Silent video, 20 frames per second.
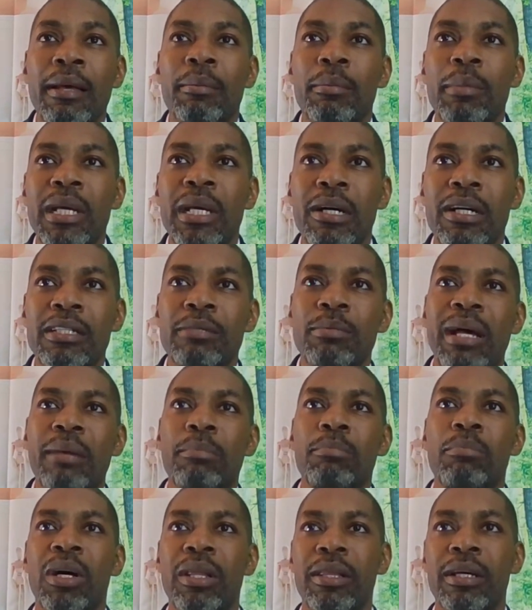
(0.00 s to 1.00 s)
because my
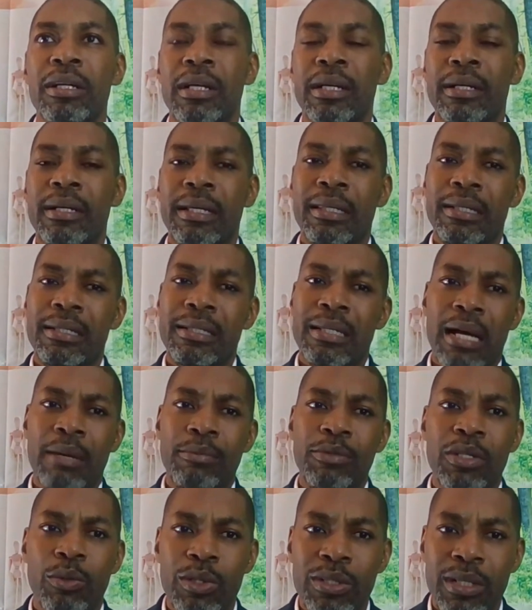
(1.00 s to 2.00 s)
mother at the
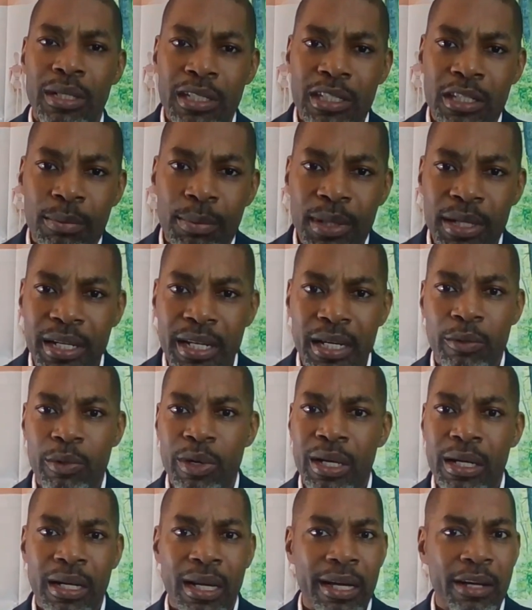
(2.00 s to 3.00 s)
time, she was a
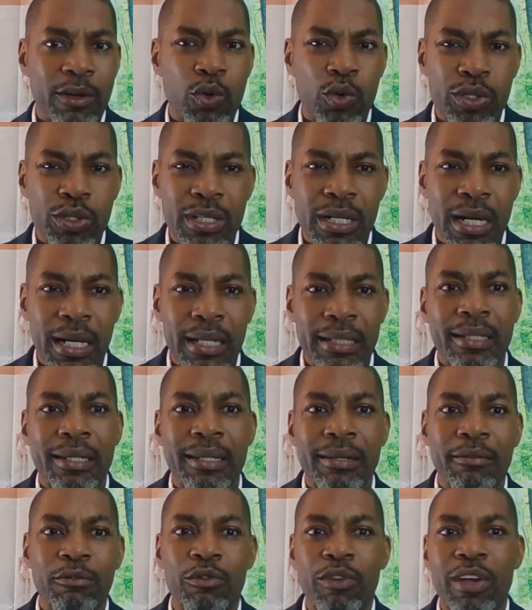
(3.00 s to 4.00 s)
disciplinarian. I could
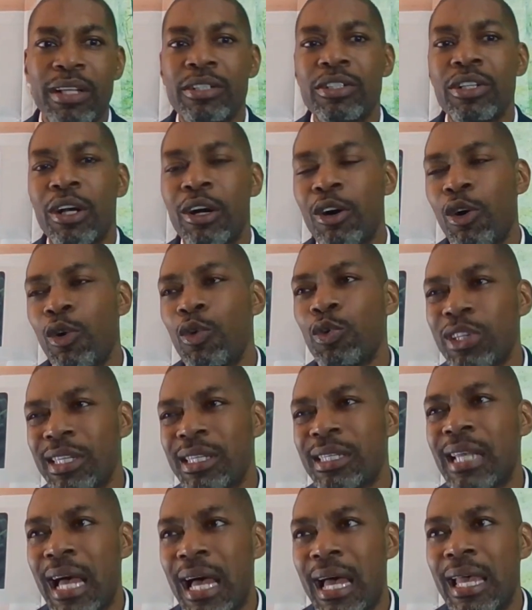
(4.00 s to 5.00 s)
not venture
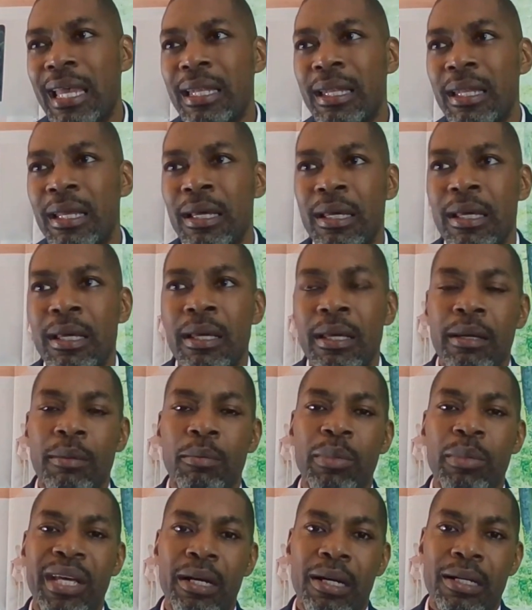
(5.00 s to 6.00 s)
outside
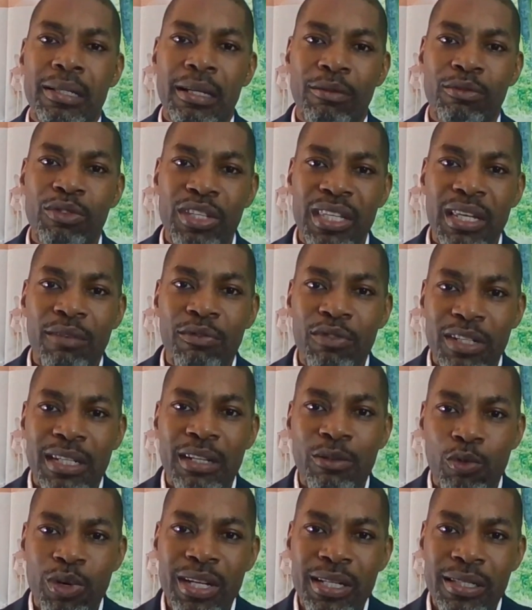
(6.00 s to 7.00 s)
because of
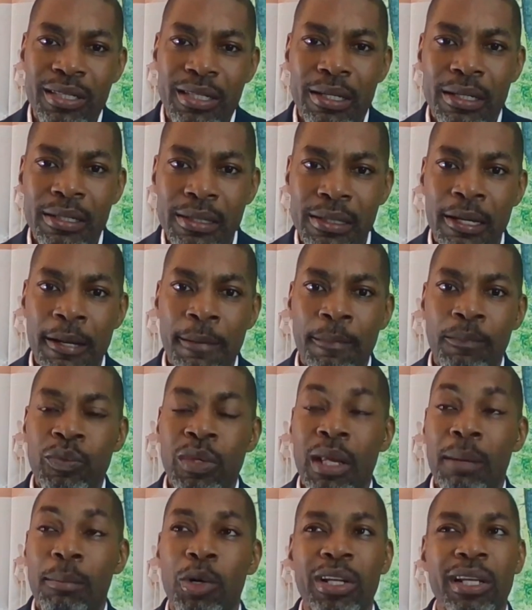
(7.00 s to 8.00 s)
safety reasons.
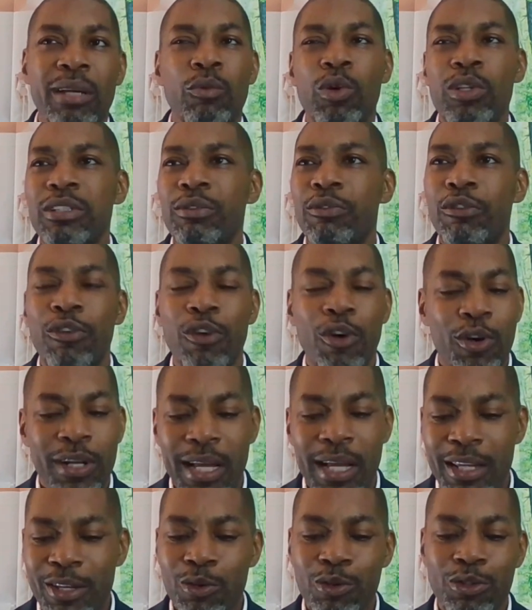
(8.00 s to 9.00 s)
But it was
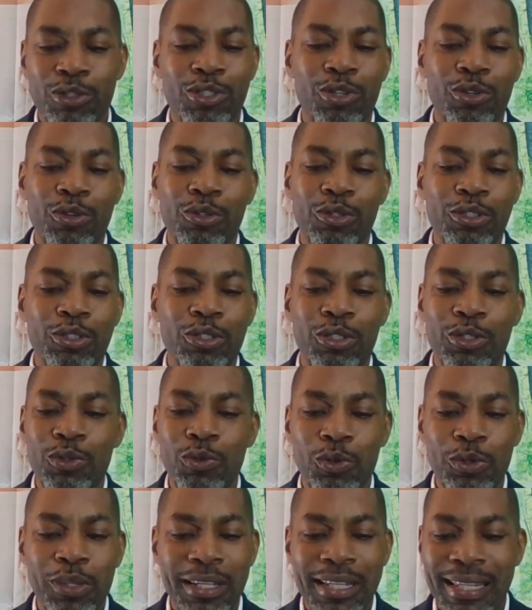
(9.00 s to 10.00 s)
fun. I used to
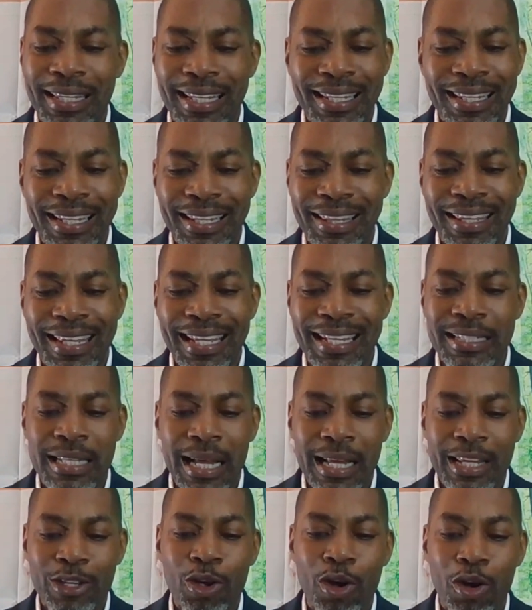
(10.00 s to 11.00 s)
do the things
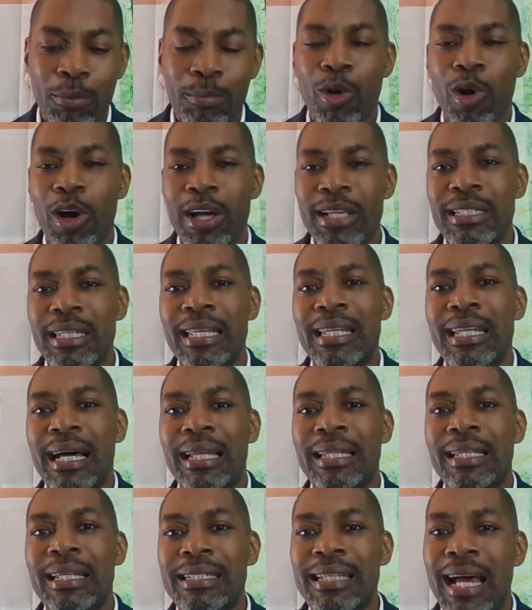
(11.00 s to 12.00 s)
that young boys did
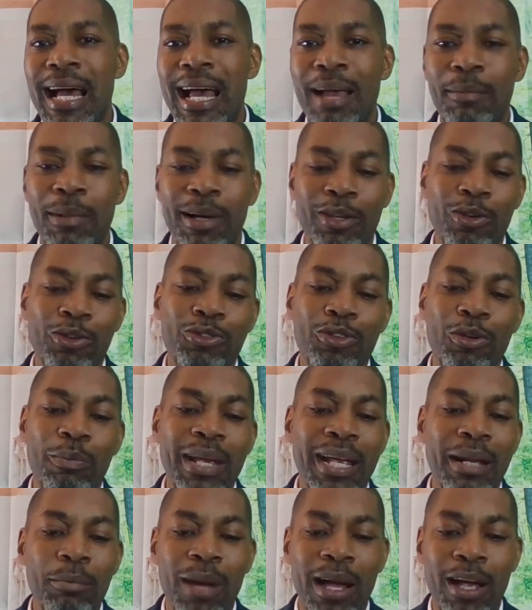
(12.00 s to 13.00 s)
at the time. I used to
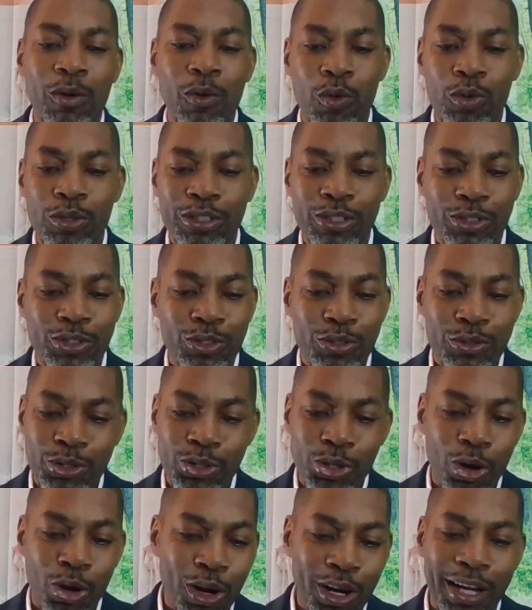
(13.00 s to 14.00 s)
make my own
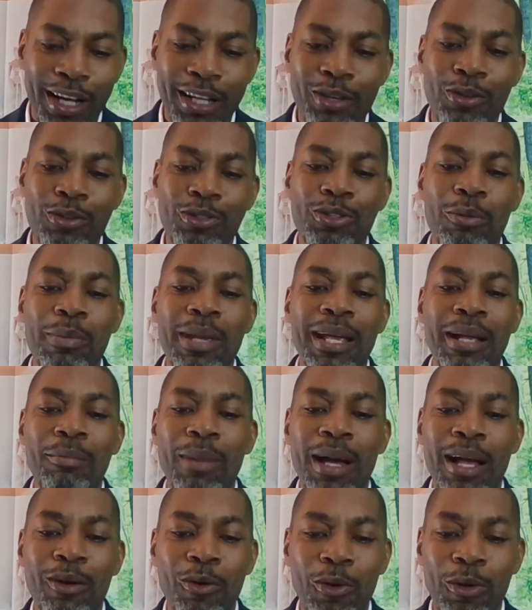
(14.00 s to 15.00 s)
truck. I used to make
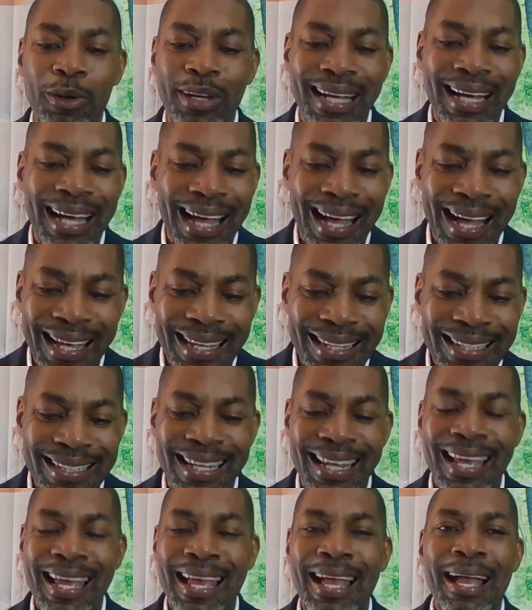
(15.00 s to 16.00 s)
my own
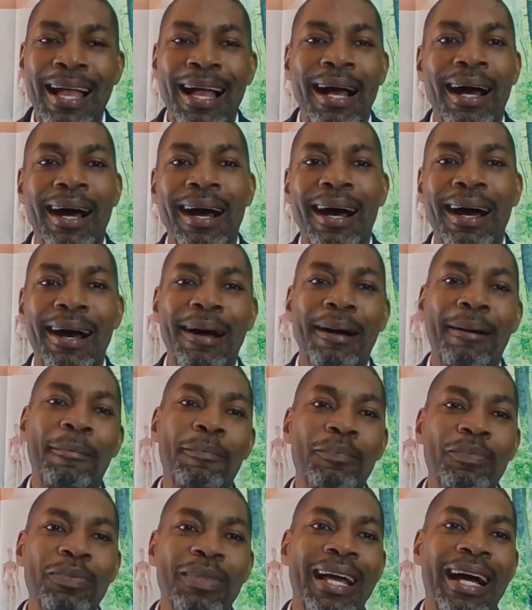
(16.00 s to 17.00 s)
kite.
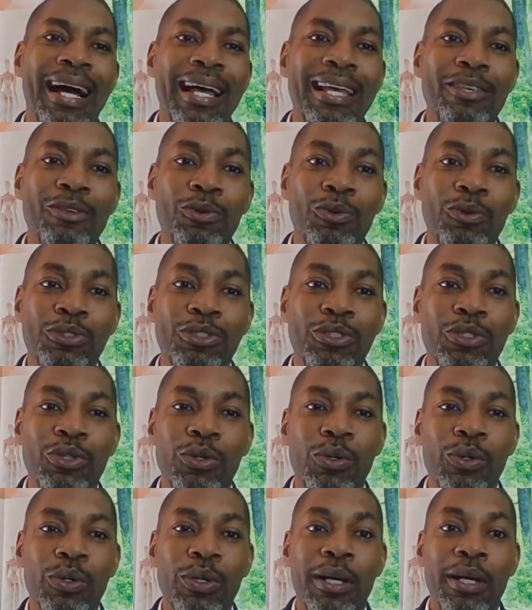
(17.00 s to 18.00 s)
I used
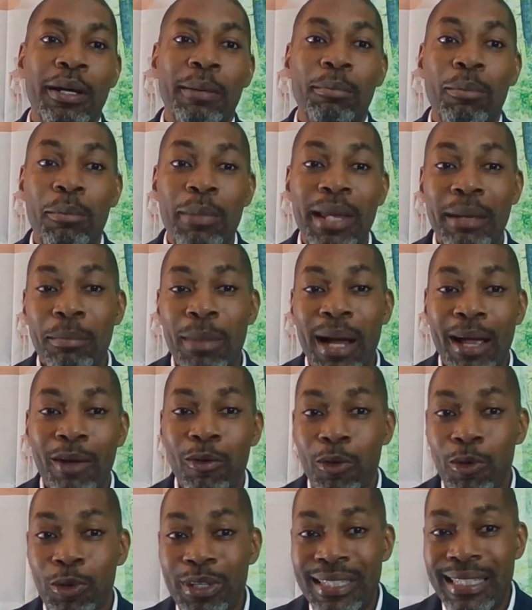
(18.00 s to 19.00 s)
to make
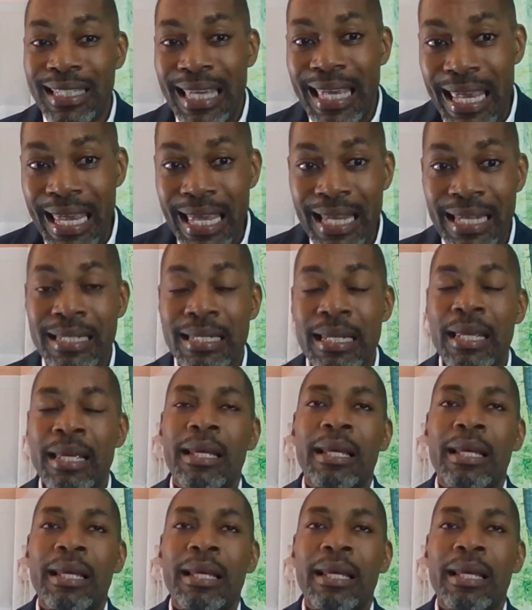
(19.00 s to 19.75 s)
my own skate.